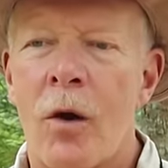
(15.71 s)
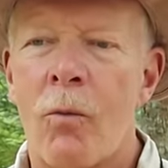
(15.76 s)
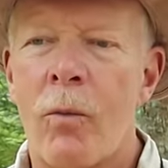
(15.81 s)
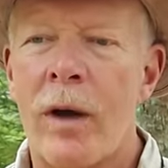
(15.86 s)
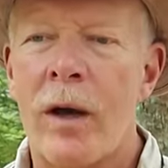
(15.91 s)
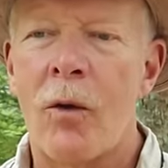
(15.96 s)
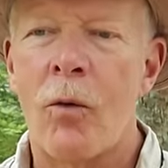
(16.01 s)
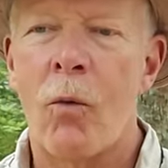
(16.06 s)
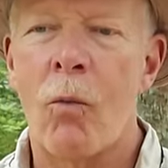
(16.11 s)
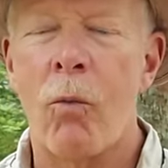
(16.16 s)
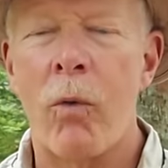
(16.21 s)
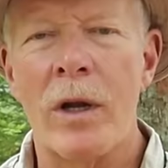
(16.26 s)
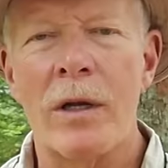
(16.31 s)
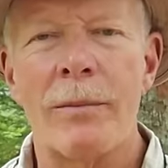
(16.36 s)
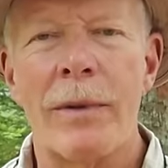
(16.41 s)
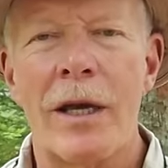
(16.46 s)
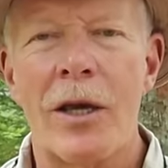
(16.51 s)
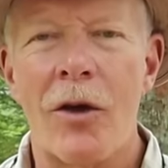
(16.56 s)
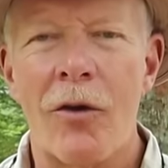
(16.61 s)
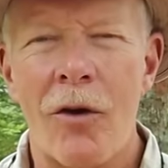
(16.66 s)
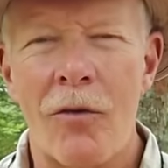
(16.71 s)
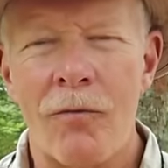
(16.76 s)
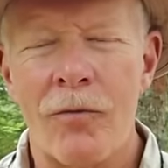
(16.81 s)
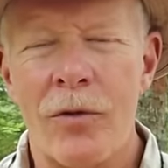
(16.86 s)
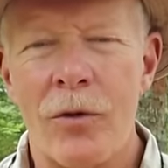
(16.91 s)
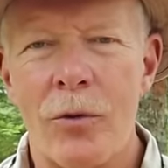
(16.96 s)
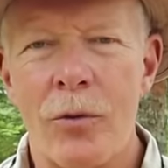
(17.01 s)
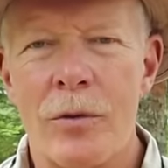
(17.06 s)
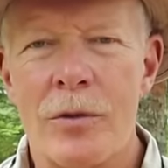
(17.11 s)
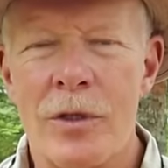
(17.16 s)
Well, one of my
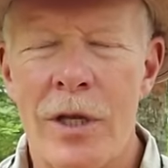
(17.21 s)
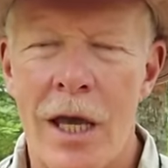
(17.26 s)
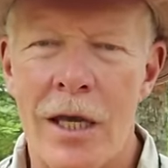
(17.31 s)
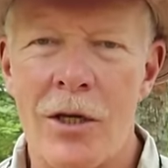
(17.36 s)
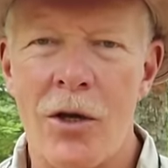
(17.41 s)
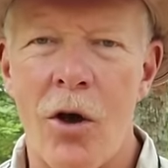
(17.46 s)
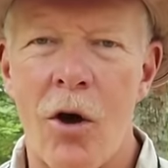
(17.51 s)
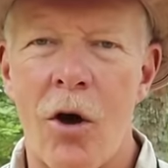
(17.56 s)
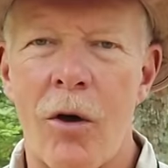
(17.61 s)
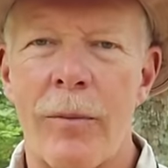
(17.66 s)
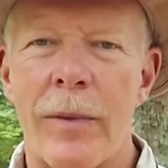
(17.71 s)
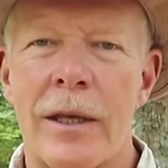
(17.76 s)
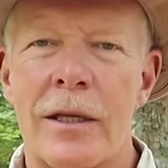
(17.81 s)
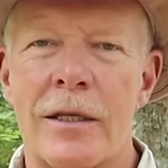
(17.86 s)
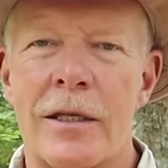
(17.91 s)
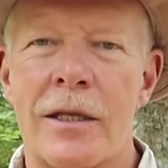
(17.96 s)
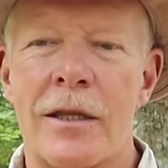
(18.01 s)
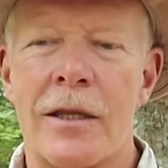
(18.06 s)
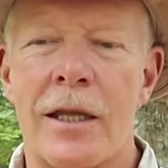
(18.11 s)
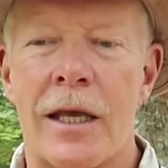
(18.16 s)
viewers had commented